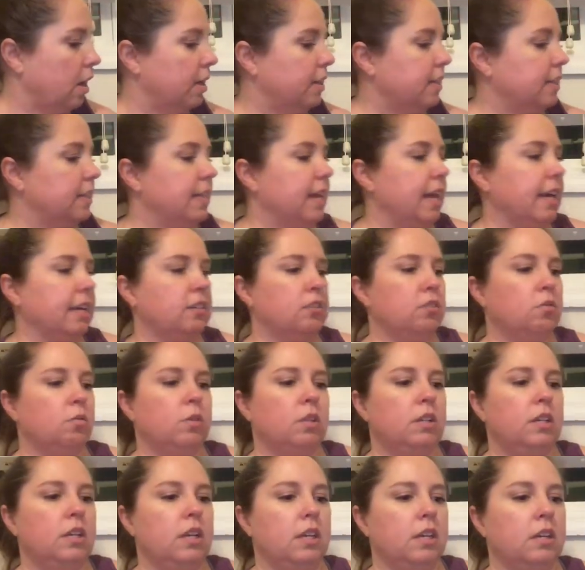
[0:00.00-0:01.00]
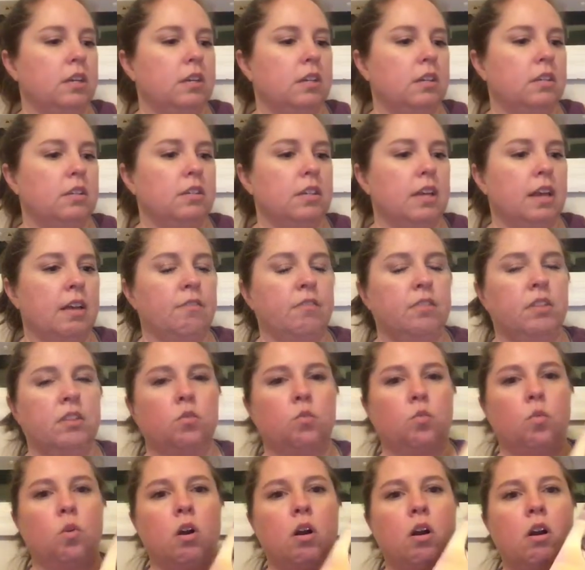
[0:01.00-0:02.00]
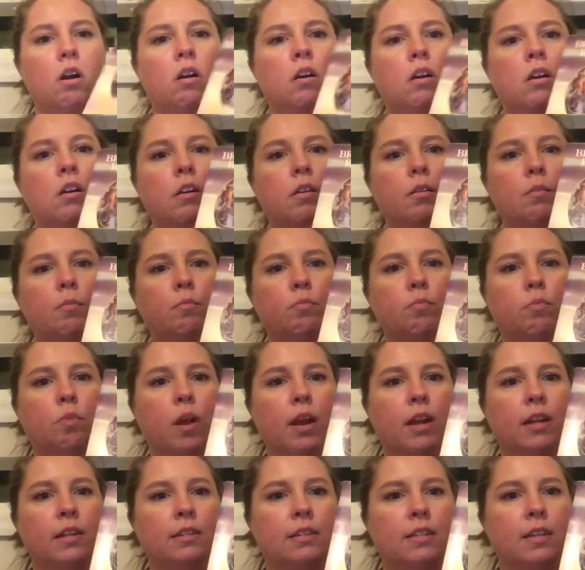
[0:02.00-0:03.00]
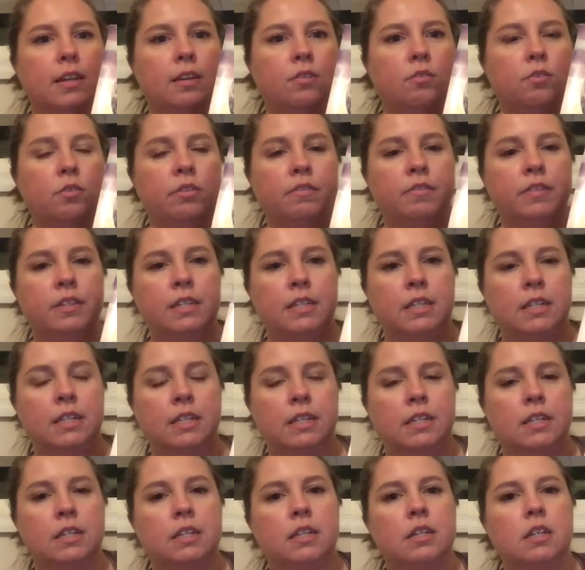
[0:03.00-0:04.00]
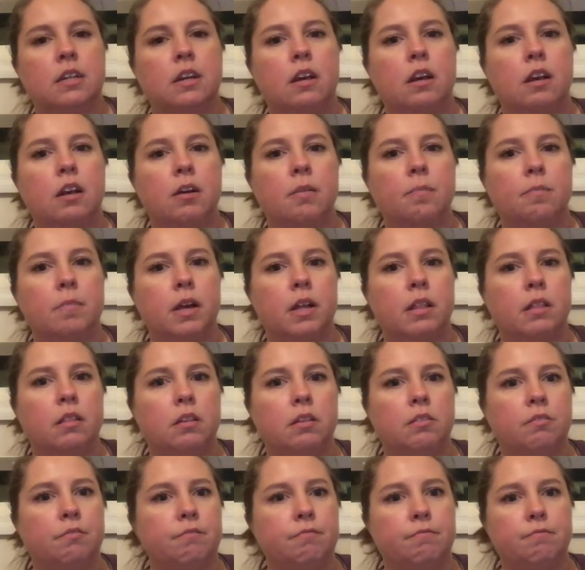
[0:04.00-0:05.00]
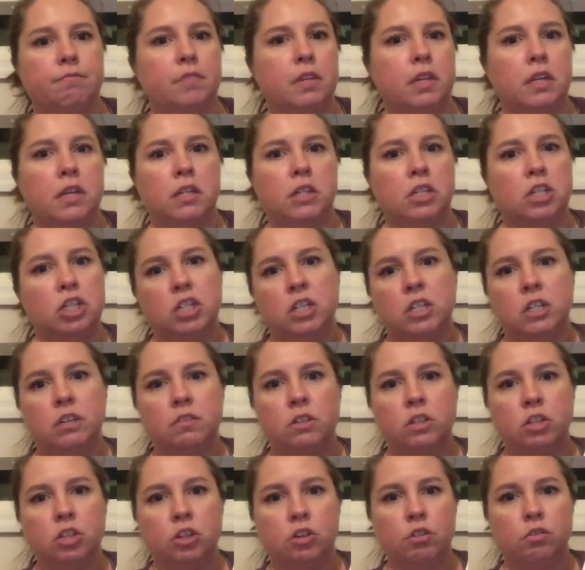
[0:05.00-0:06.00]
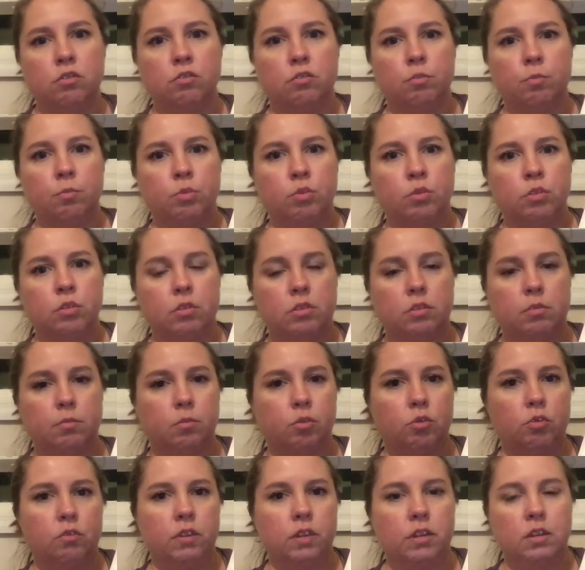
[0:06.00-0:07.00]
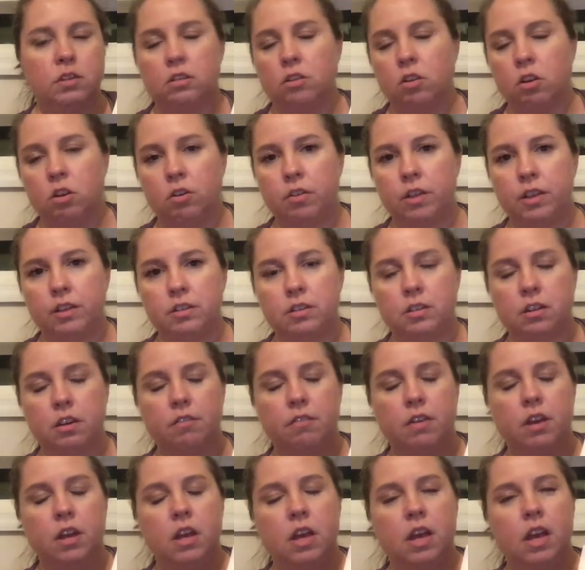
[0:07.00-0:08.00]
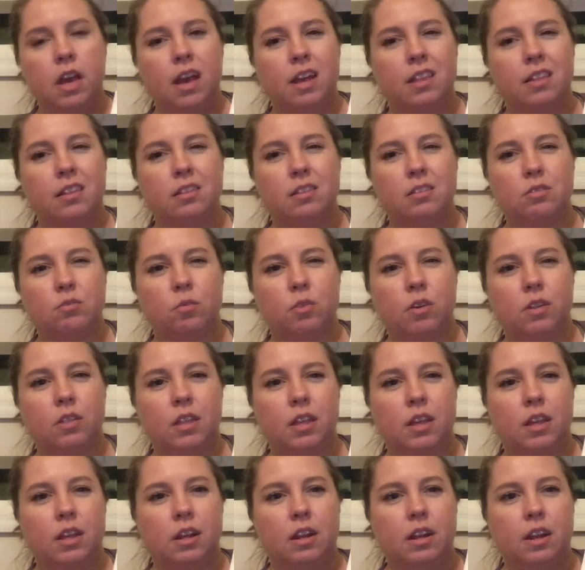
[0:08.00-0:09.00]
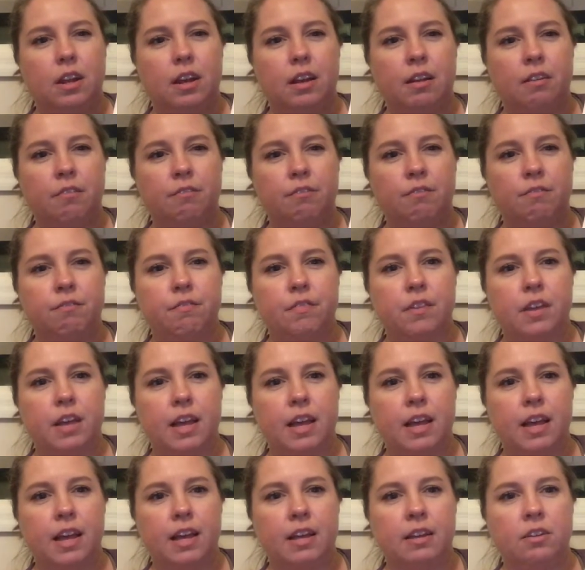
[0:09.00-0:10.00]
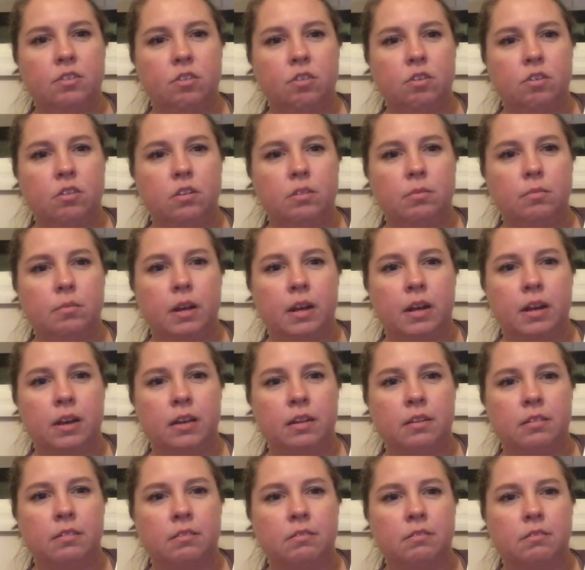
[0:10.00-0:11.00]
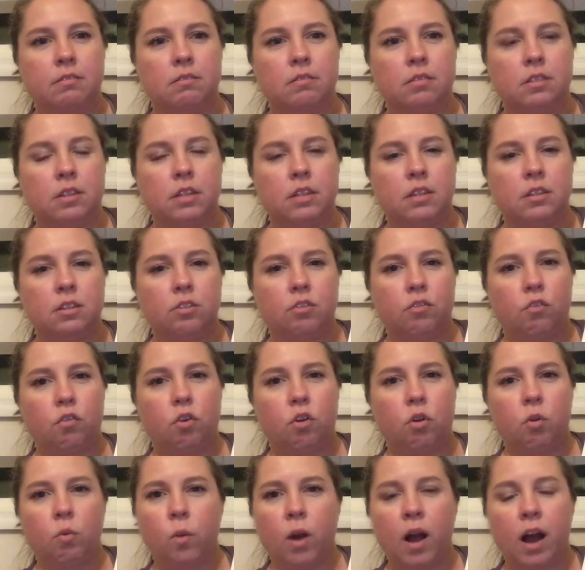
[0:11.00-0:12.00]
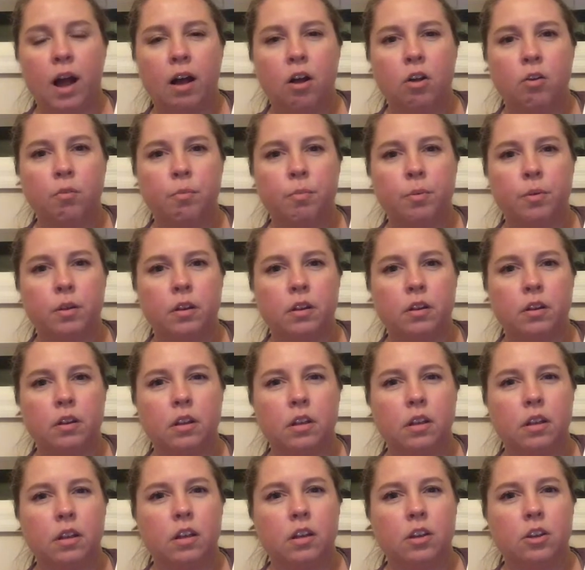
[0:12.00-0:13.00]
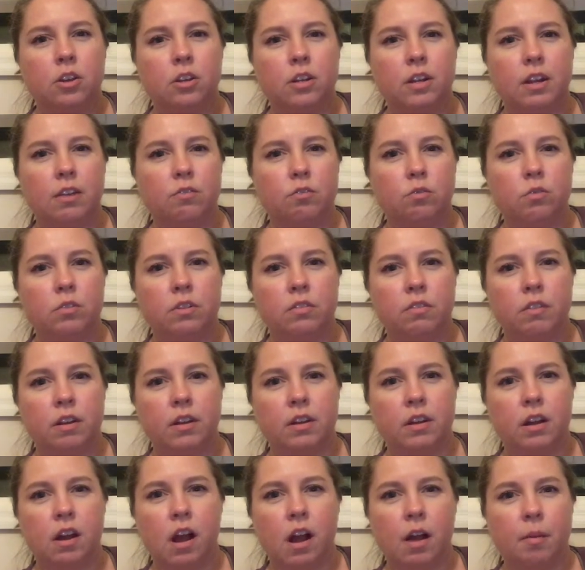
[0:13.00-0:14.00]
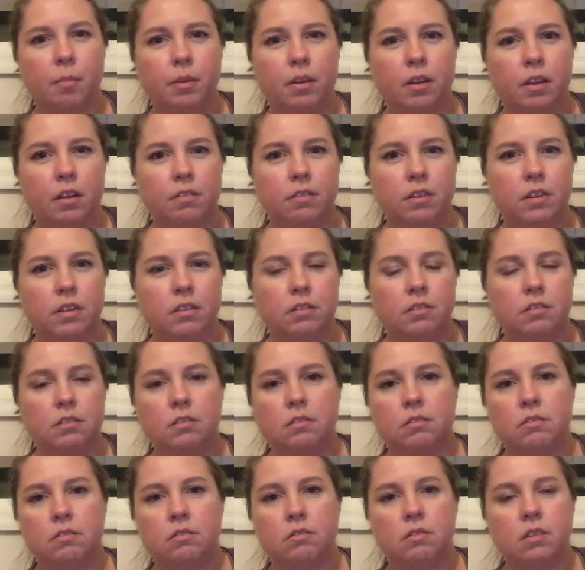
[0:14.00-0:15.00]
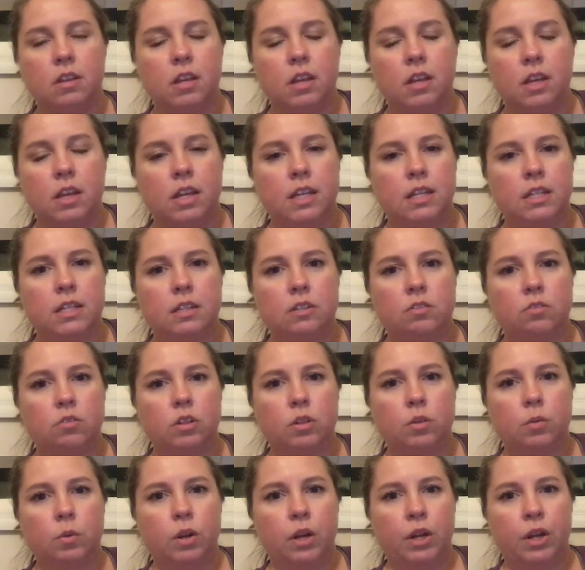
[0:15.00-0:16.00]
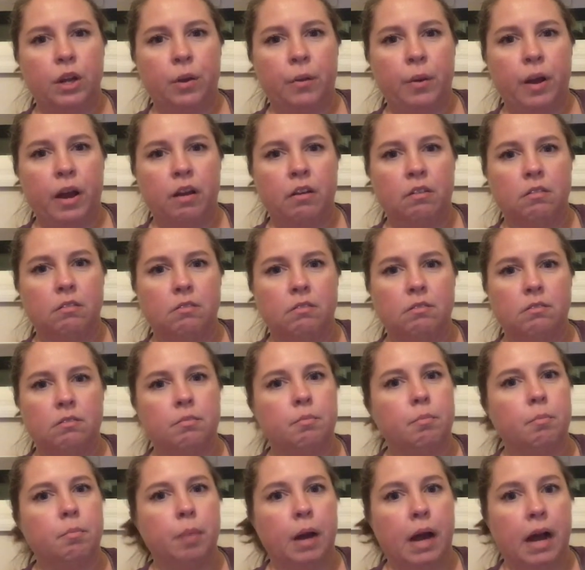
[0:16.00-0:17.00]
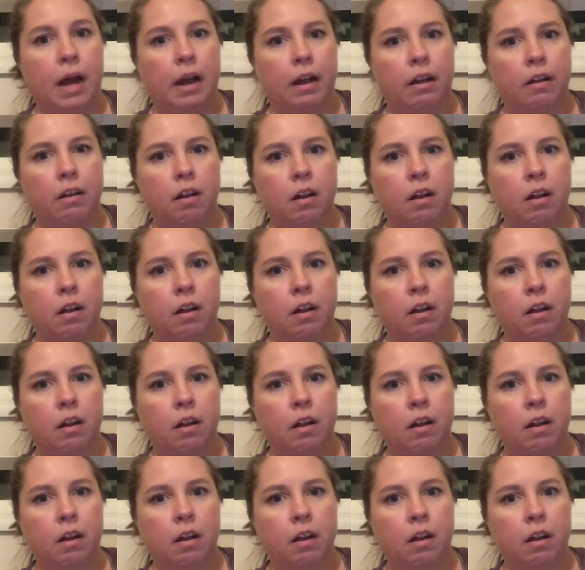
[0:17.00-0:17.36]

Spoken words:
This next one is Evelyn Waugh, Brideshead Revisited. I love English TV shows, books, movies, all that stuff, and this is one that I've had on my list for a while but could never really find a copy of it, and didn't really want to go out and buy a